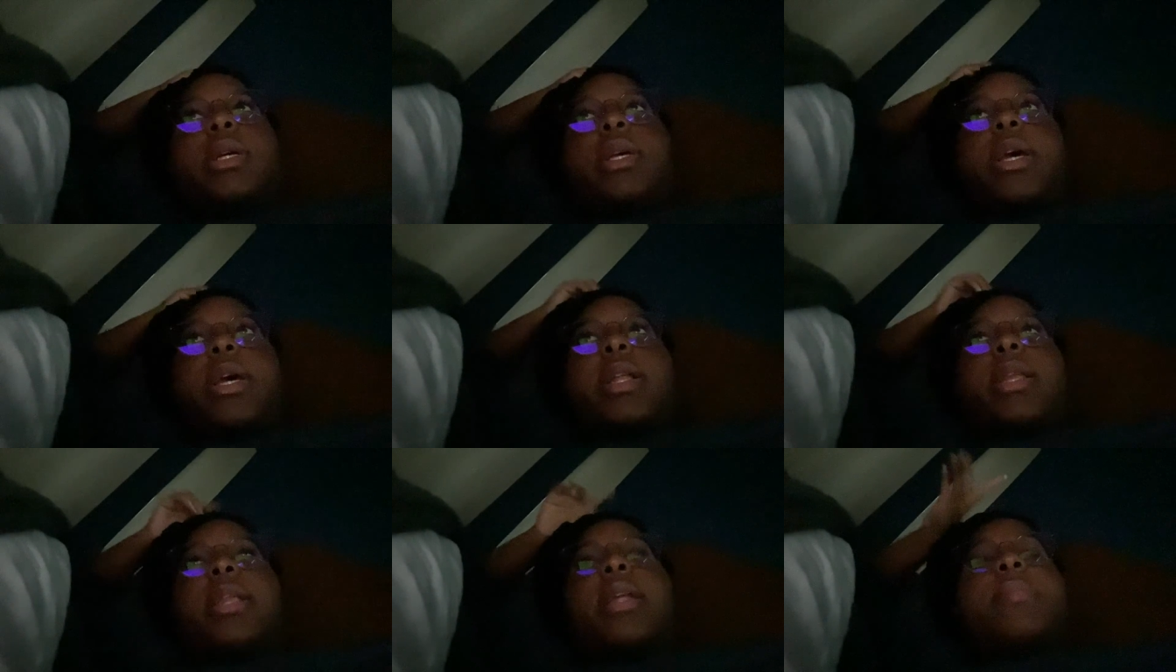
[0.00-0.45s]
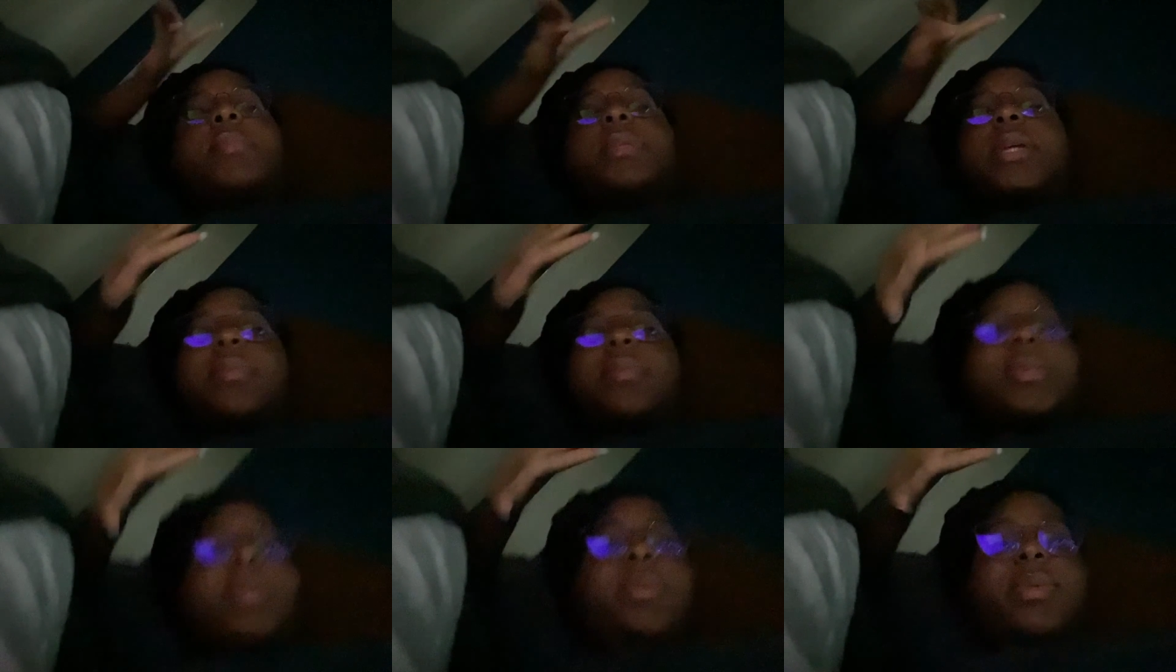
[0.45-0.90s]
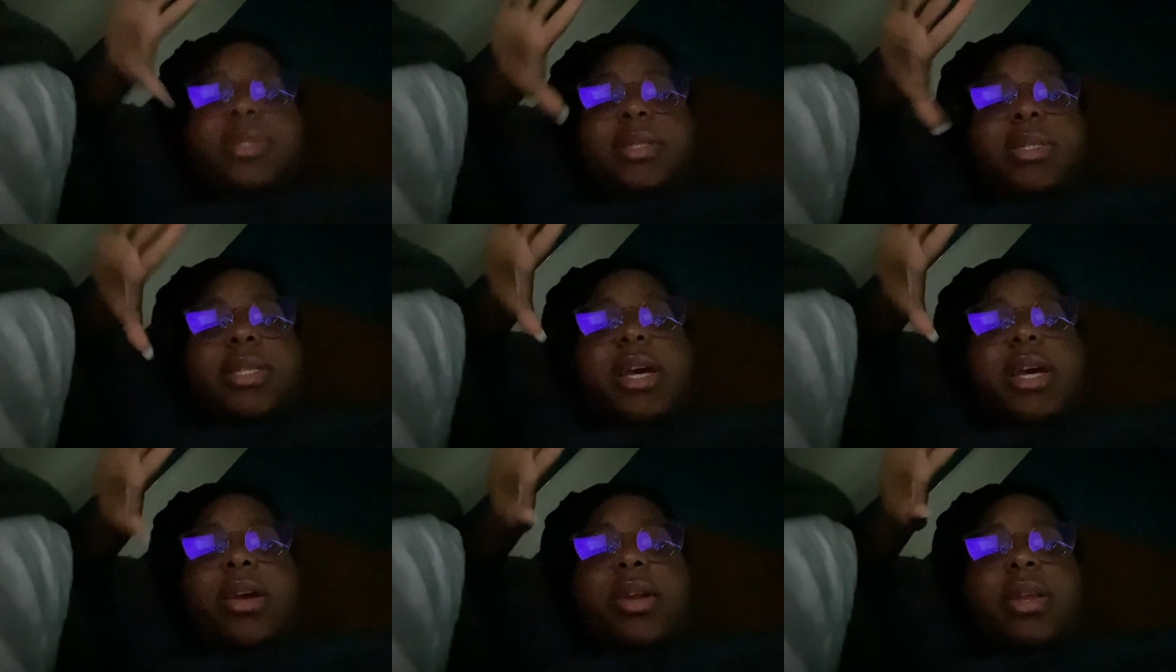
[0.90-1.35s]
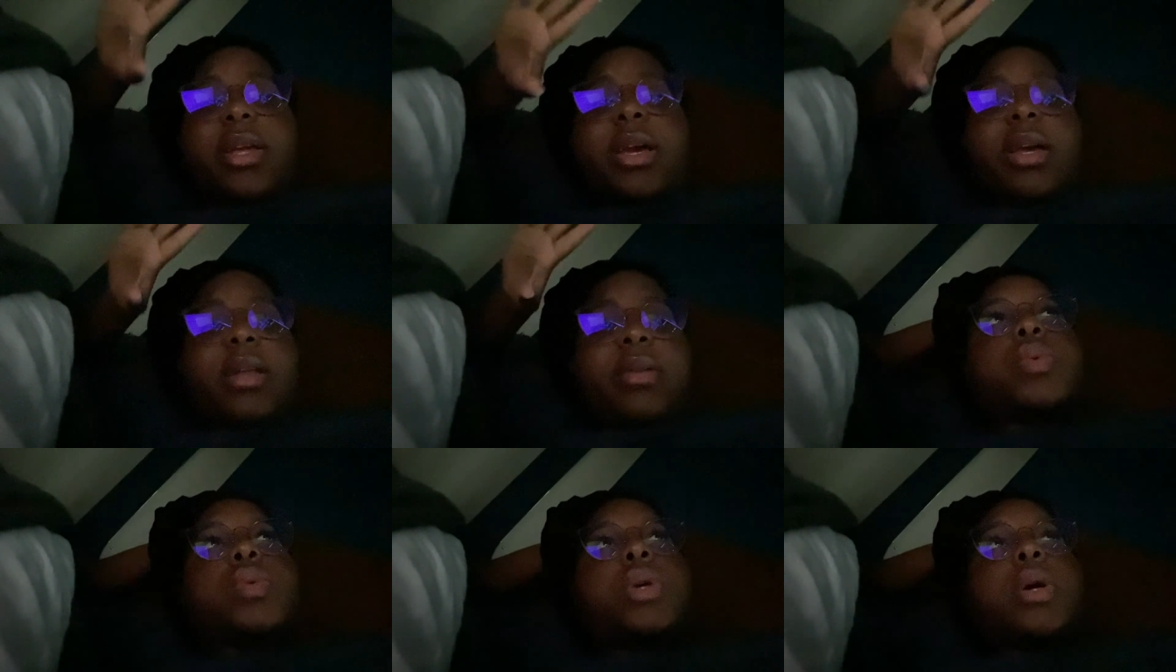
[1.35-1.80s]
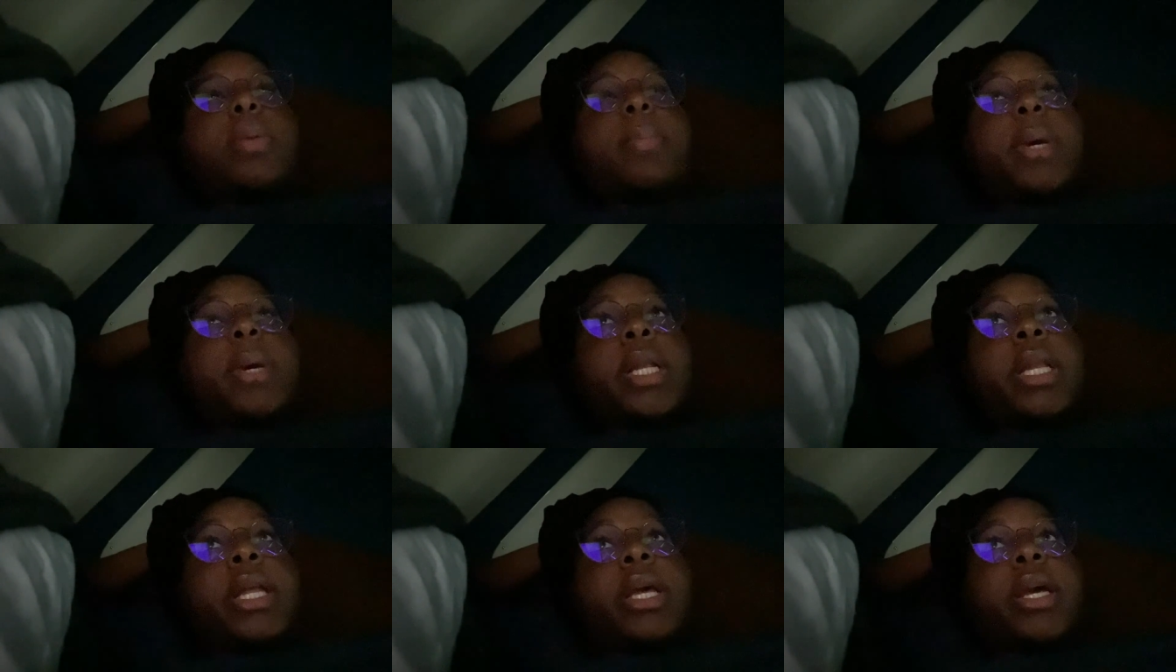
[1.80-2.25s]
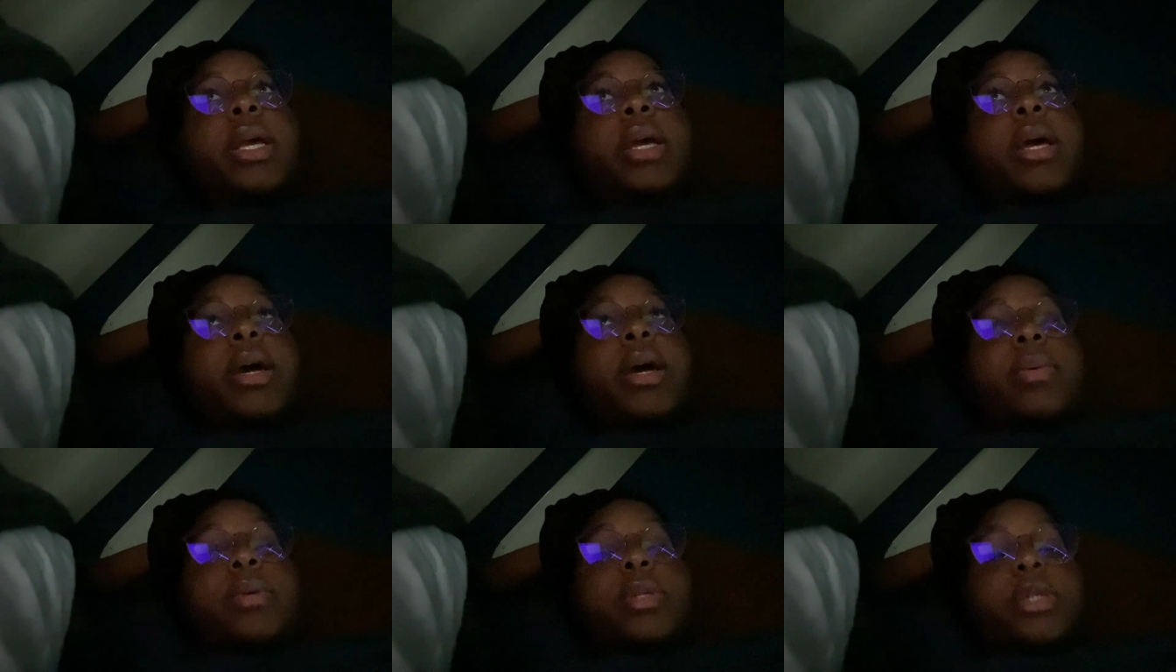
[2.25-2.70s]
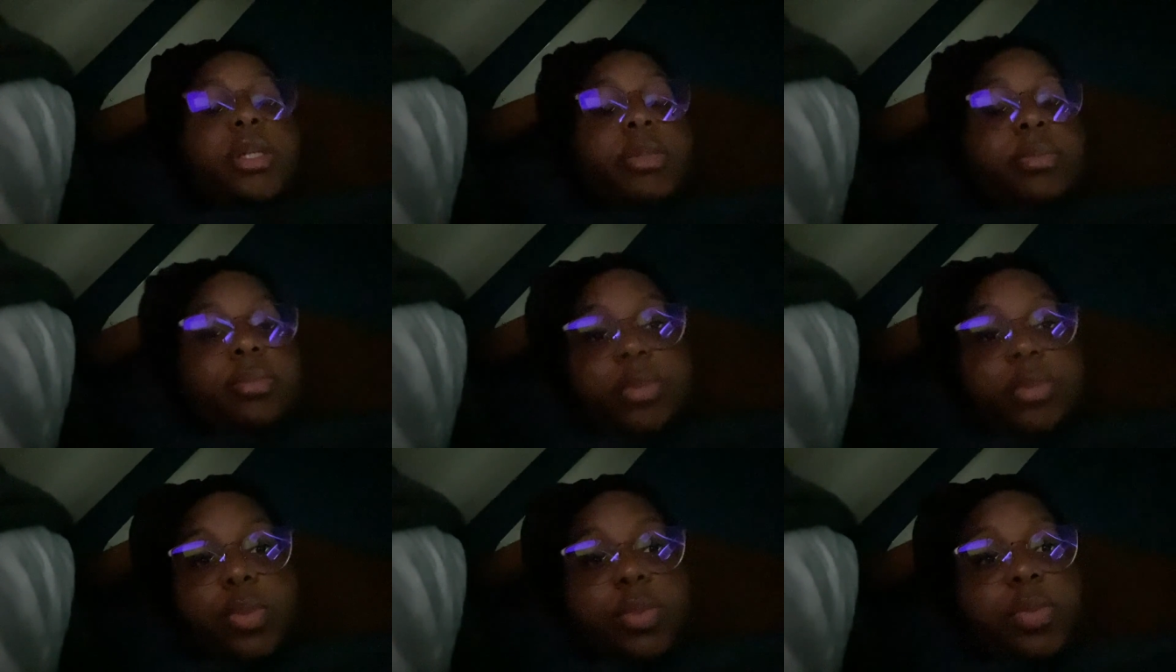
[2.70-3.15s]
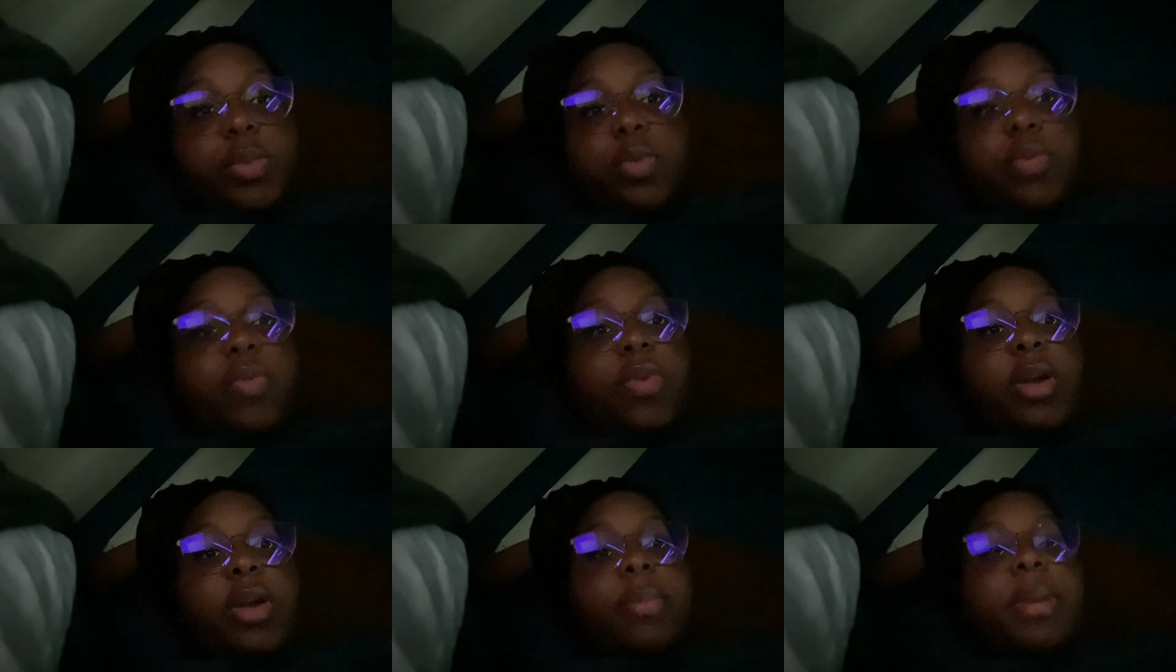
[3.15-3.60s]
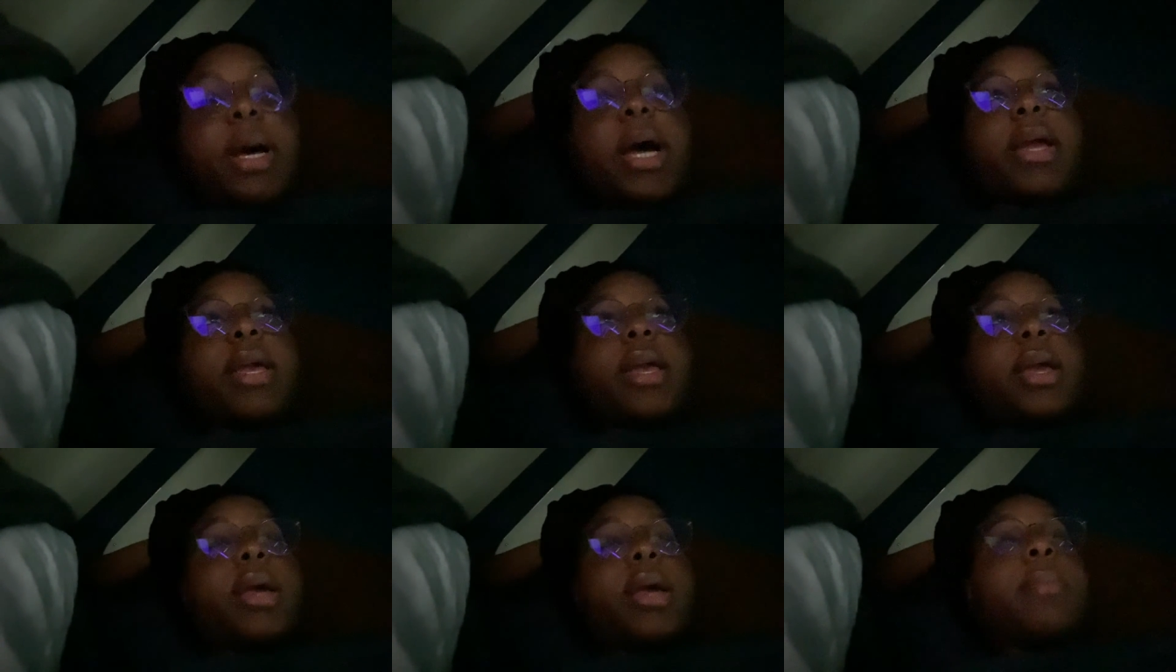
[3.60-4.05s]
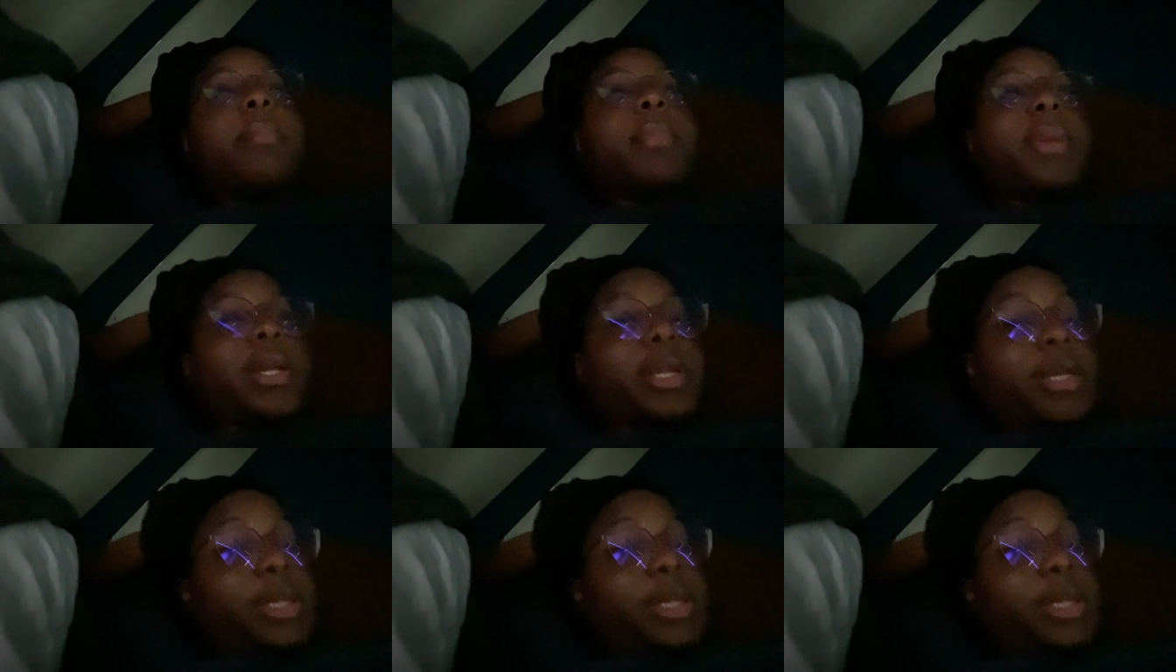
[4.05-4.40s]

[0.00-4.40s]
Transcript: yeah them times i wasn't tired yet on monday i was uh, moving packing and monday